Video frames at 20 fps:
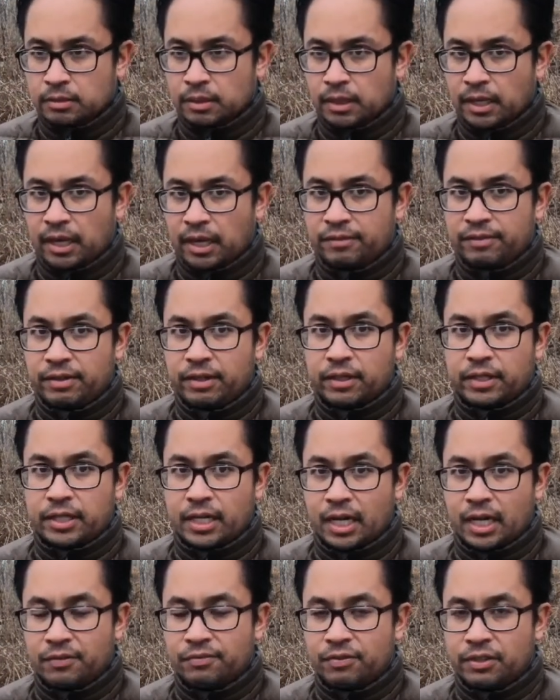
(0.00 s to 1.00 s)
have either
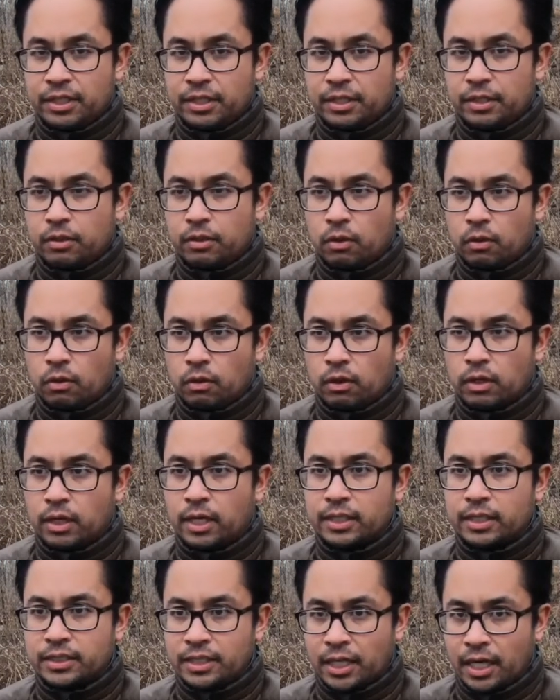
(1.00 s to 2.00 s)
coffee or
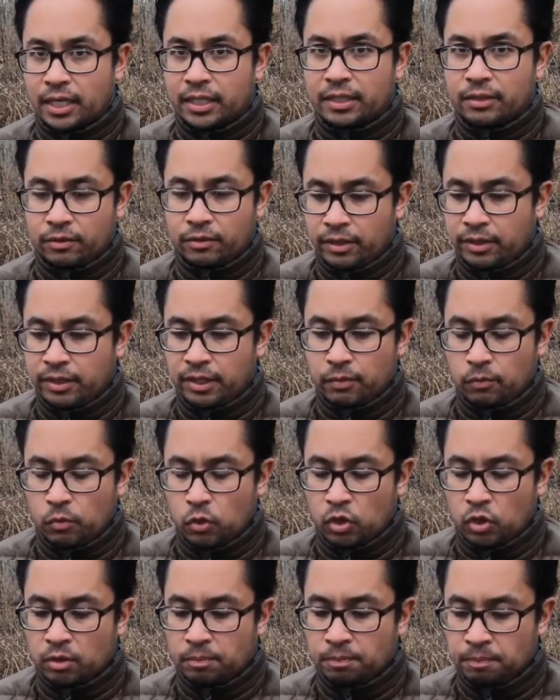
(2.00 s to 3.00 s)
hot chocolate or anything
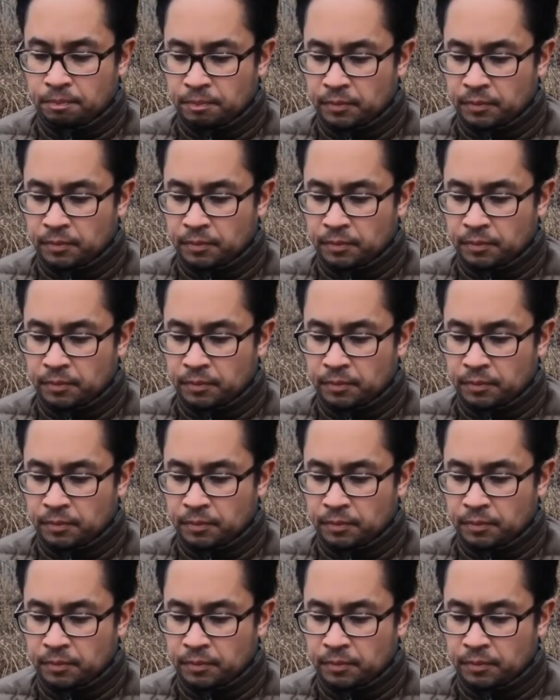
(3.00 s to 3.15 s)
warm.